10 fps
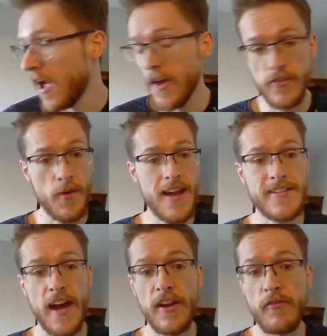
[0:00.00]
So
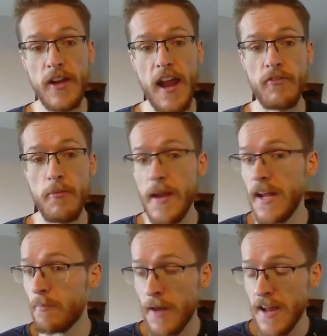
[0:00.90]
actually, I don't really have too many
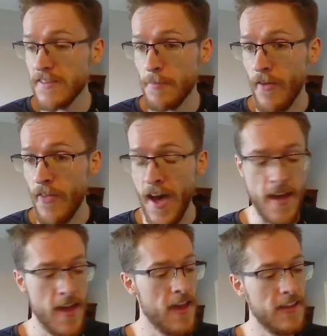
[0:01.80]
complaints about that.
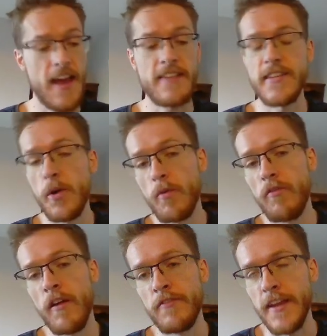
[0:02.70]
Yes, I would have
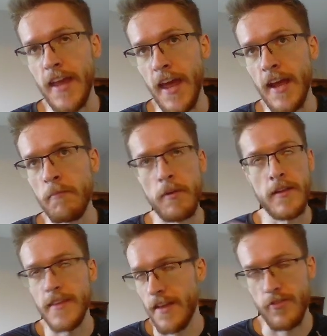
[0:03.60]
loved a king, but
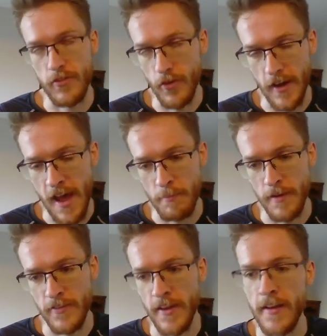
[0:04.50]
that's not going to happen,
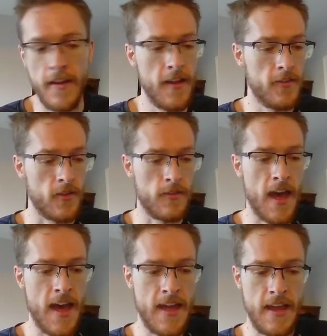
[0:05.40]
is it? So that
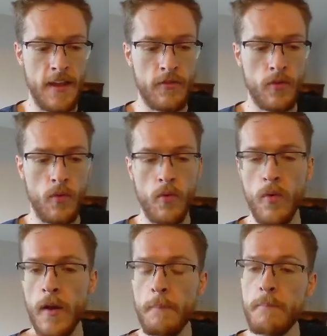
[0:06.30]
is all
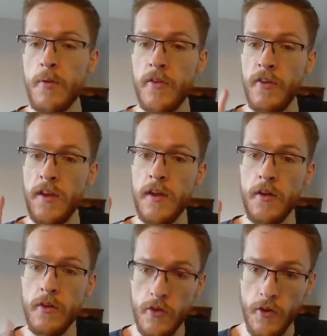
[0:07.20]
pretty
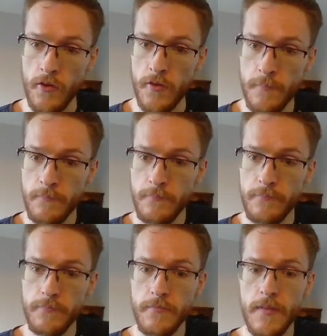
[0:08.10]
good.
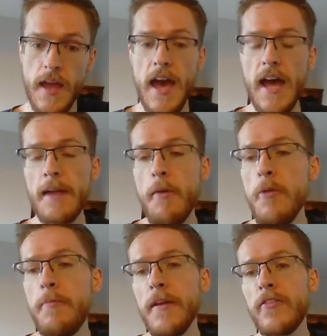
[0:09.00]
And I'm
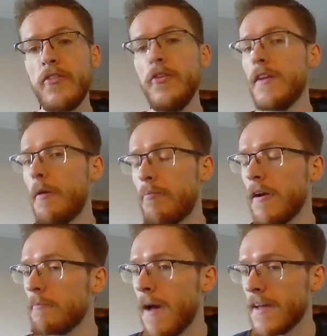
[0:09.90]
hoping soon they'll bring
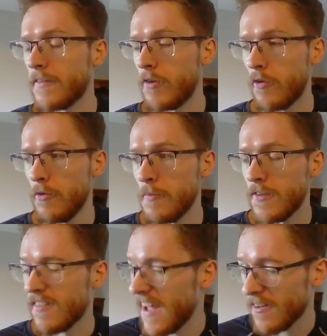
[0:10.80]
back the recruitment
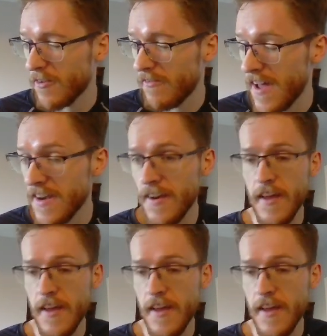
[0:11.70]
selector event.